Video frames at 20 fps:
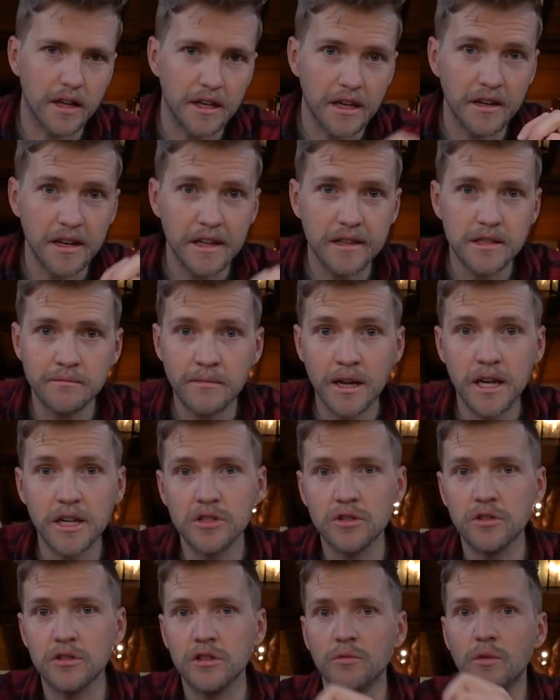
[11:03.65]
And you need to make
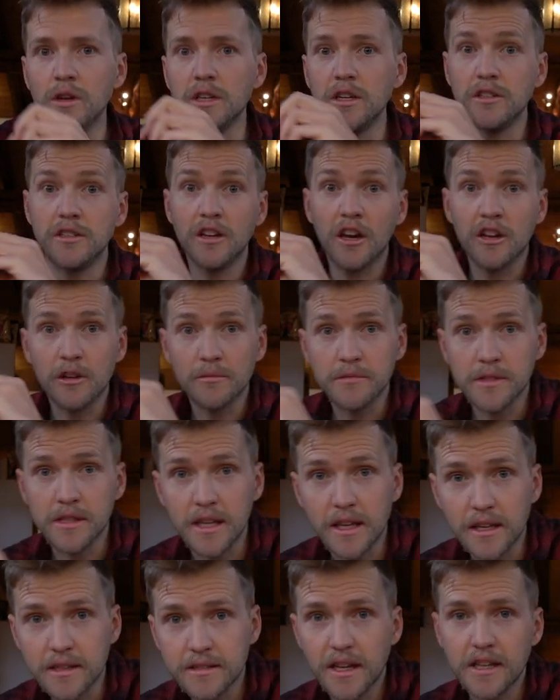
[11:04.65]
sure that when you turn up to
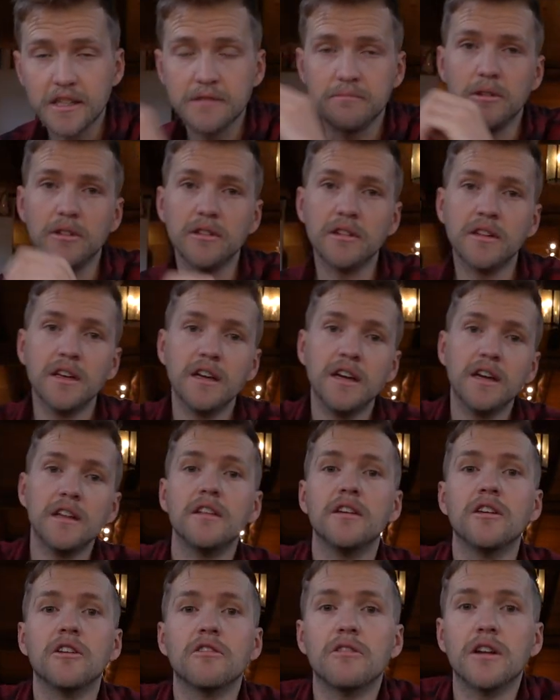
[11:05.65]
the assessment,
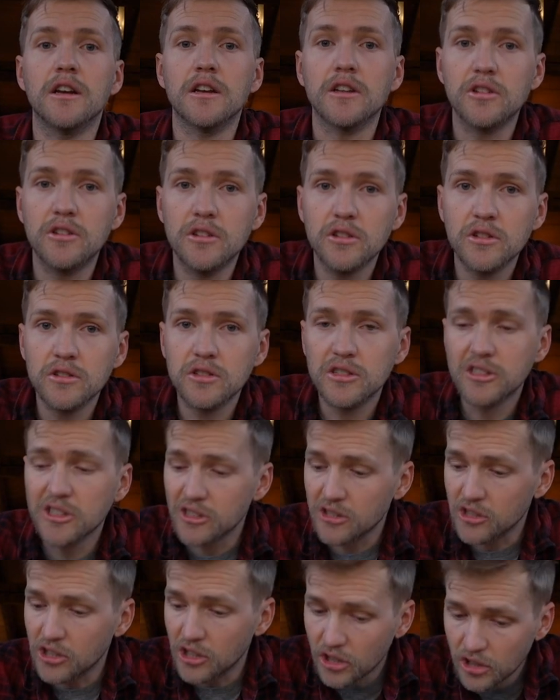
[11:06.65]
that you're in
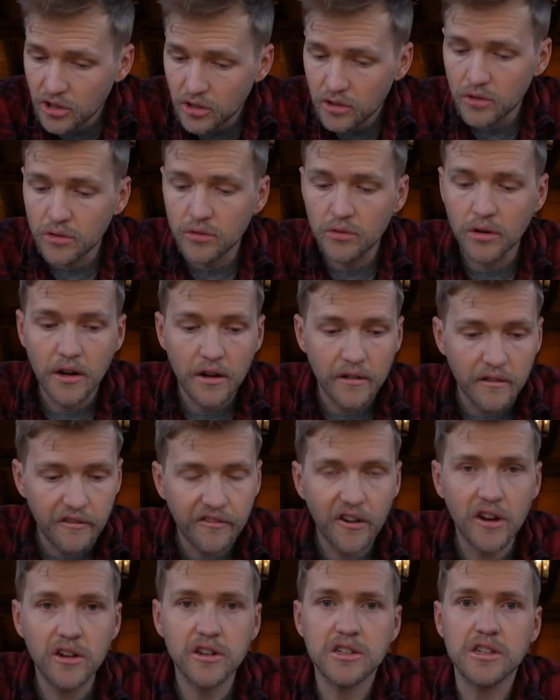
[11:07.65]
good, new,
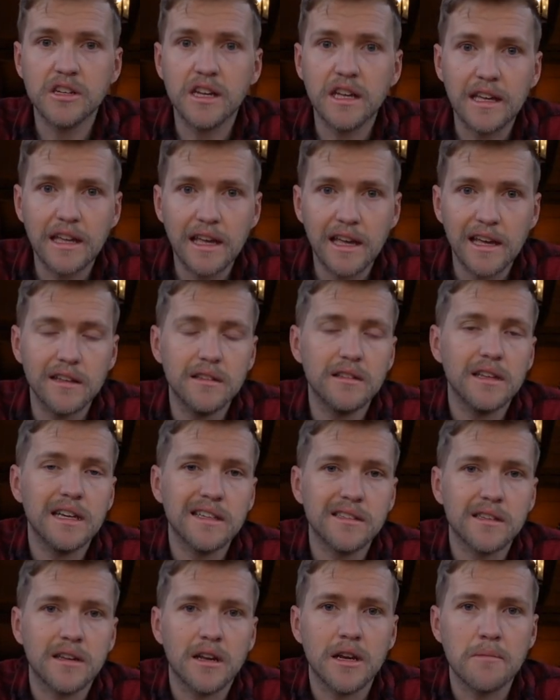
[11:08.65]
functioning kit that
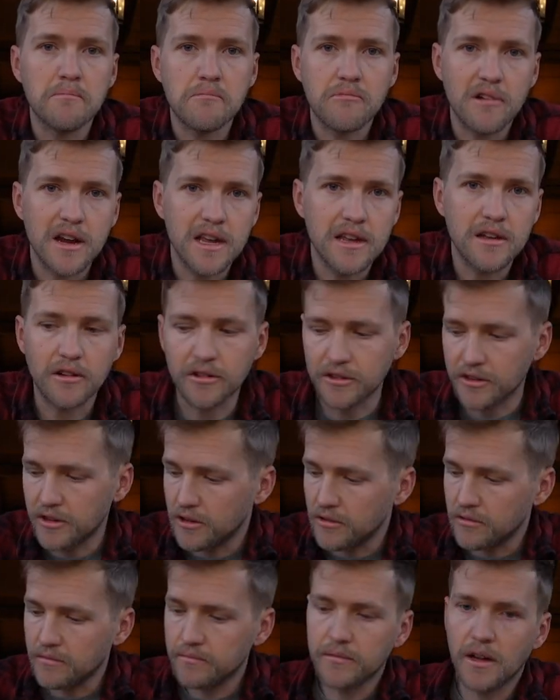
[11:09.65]
isn't going to break on
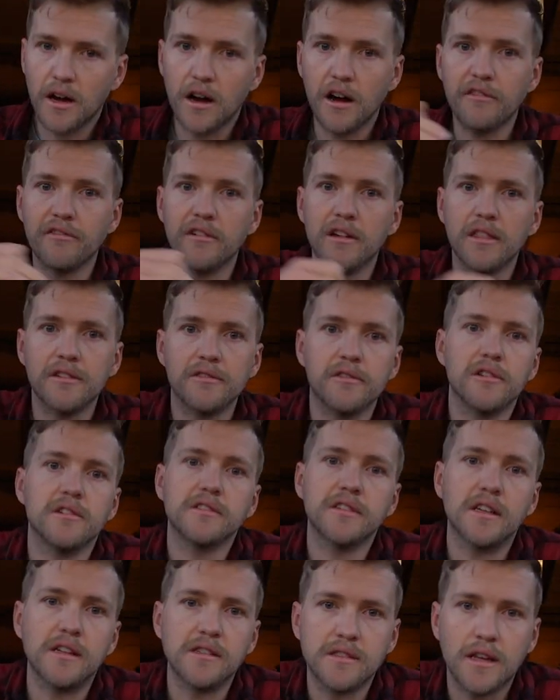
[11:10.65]
you halfway through a
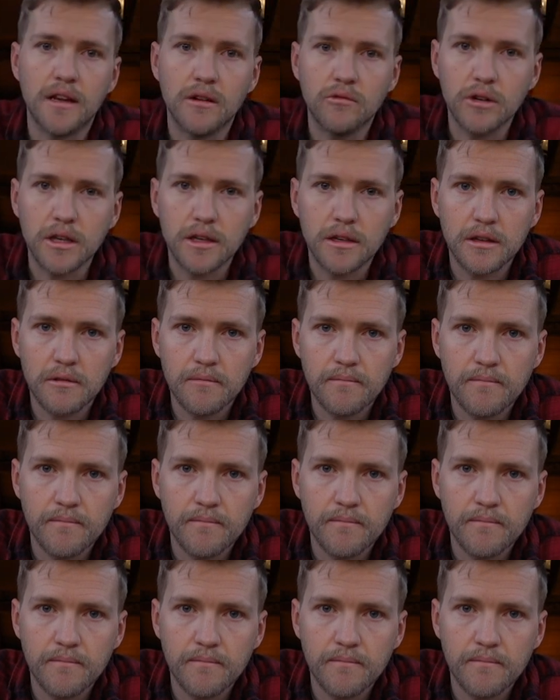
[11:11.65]
6-day week.